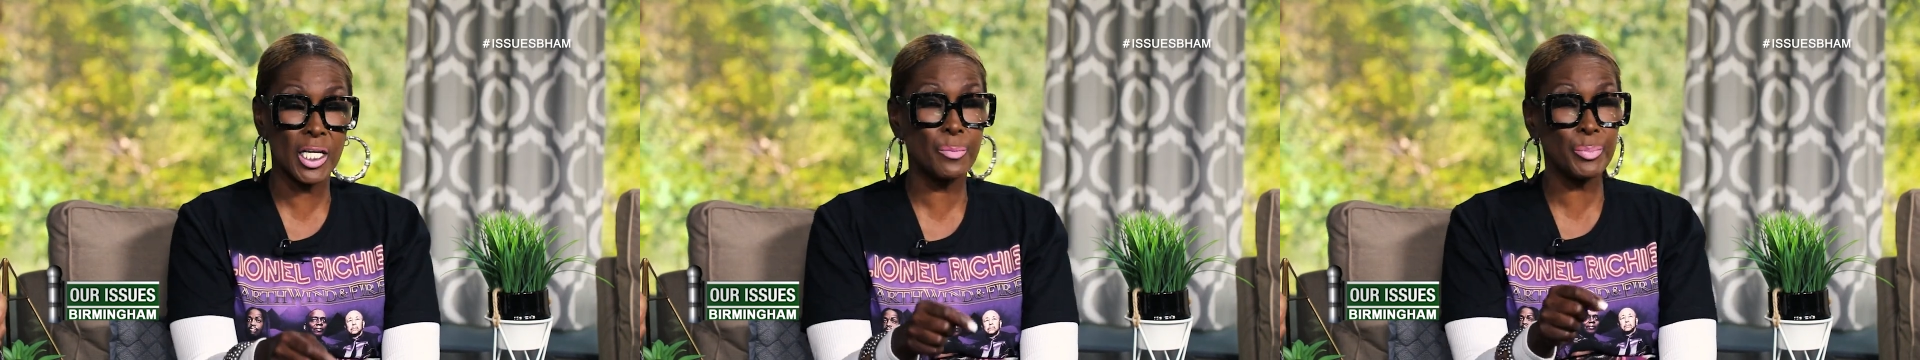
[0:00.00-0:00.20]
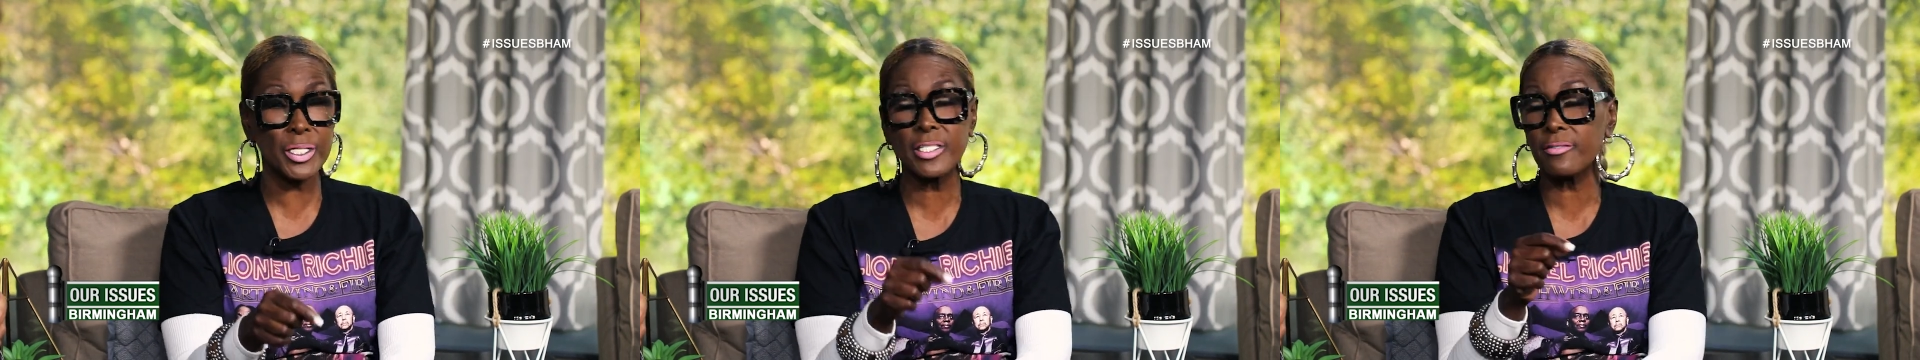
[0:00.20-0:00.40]

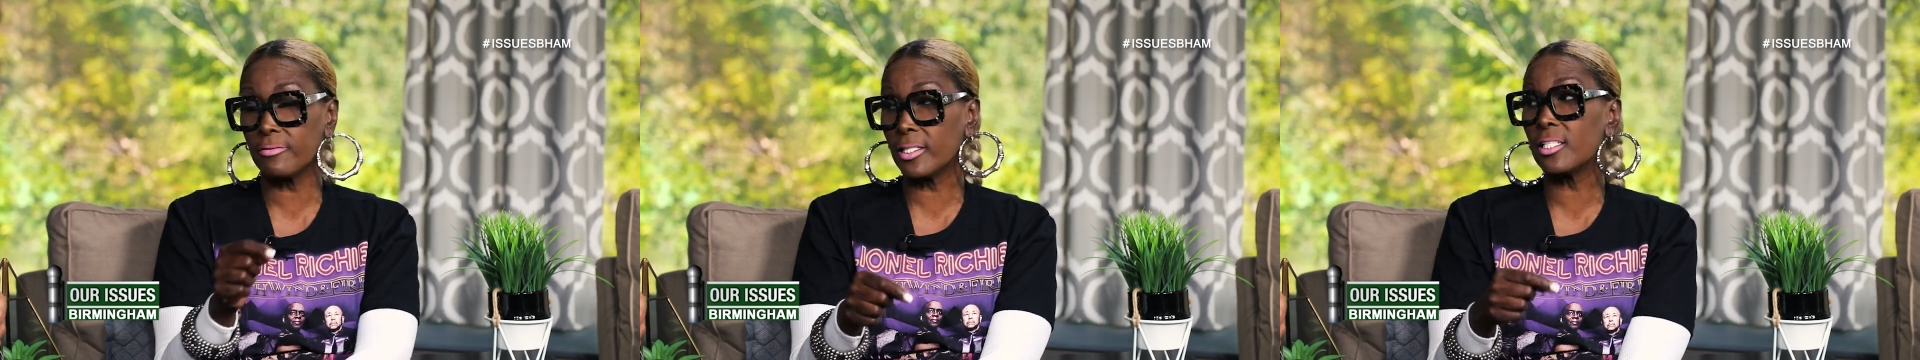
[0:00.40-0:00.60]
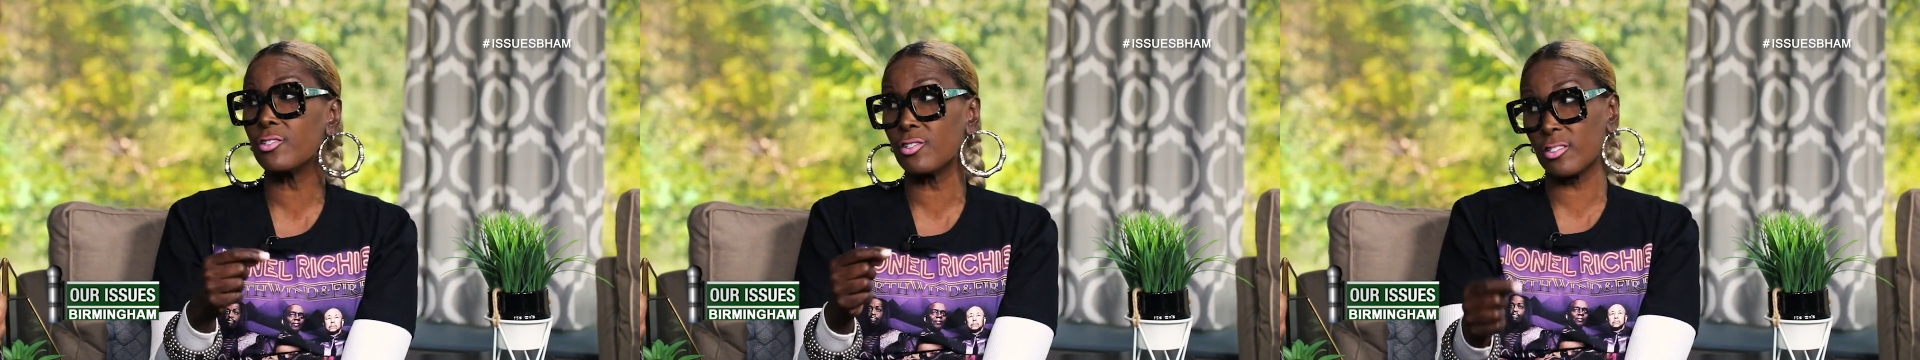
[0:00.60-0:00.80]
piece of
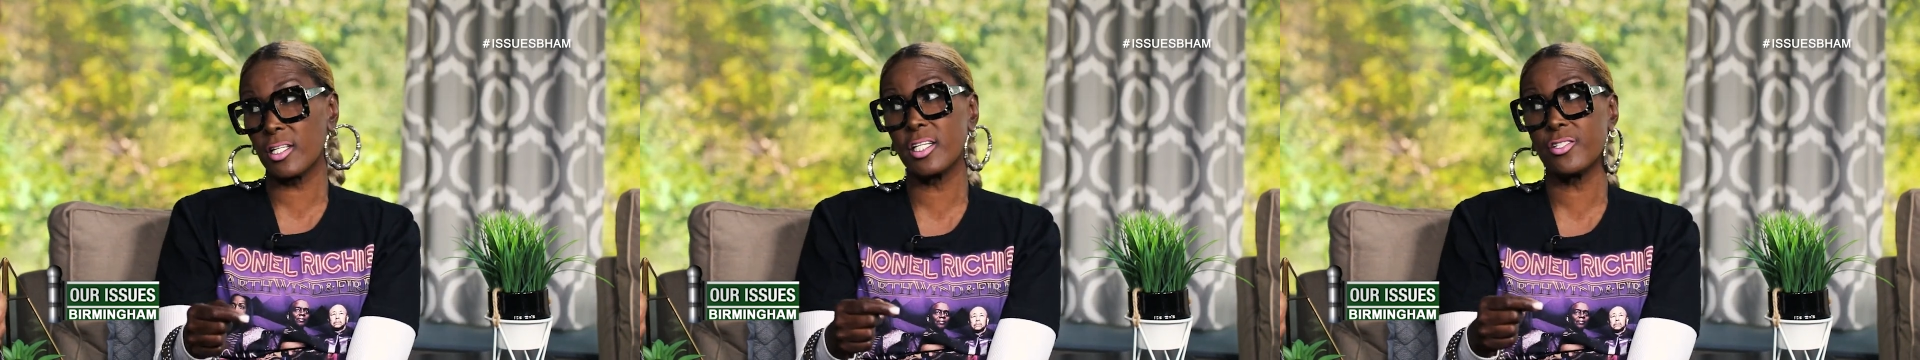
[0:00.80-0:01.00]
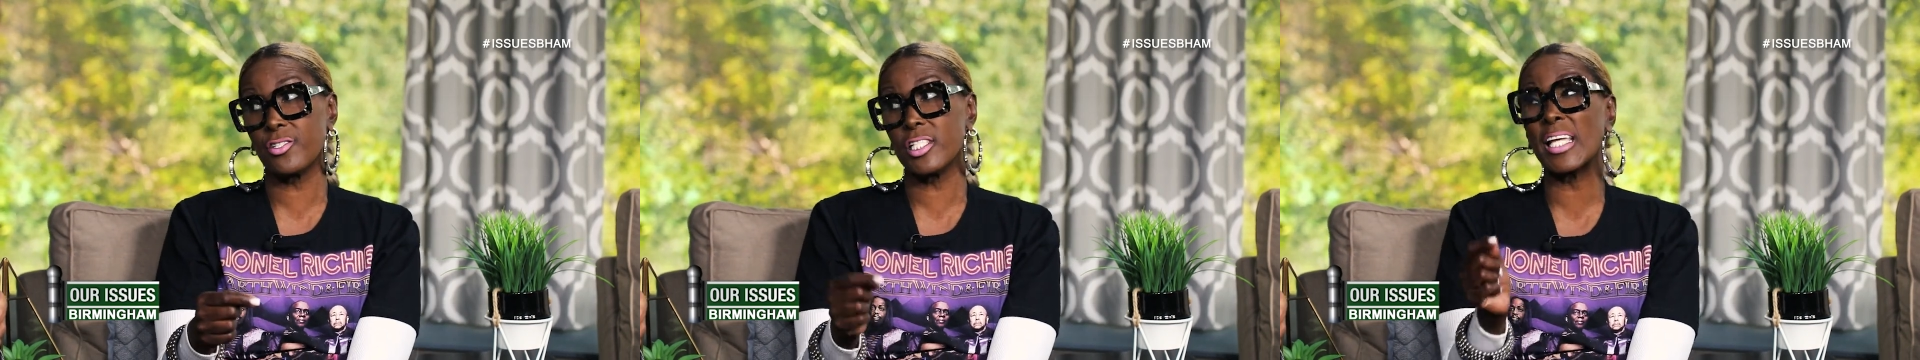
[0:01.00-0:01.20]

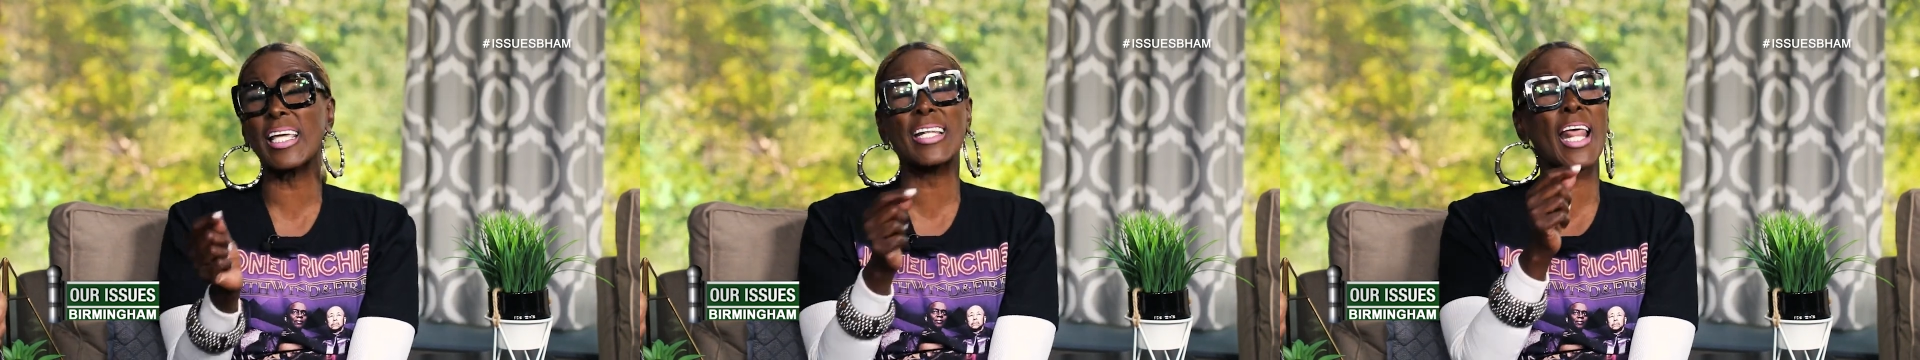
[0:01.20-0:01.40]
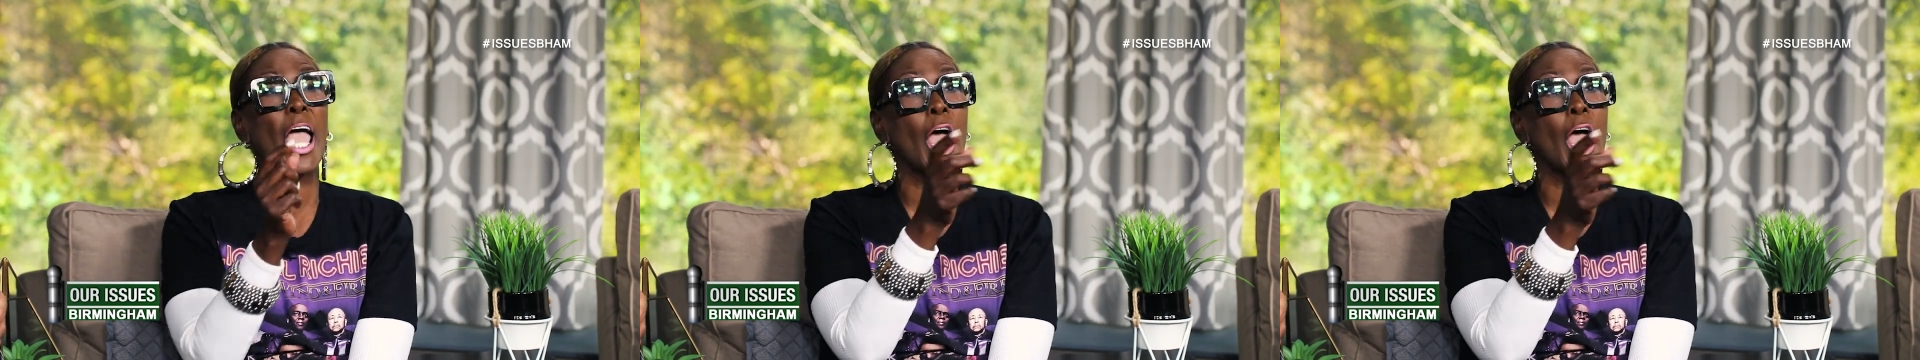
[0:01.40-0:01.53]
legislation in